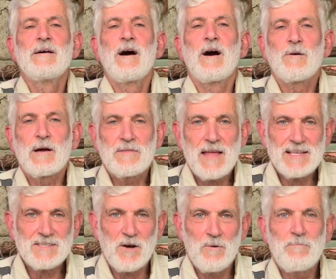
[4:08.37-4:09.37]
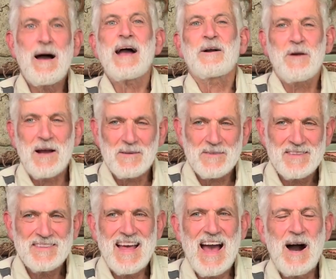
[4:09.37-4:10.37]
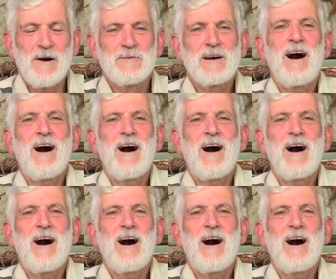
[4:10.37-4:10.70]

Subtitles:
All right, that's all background. Now,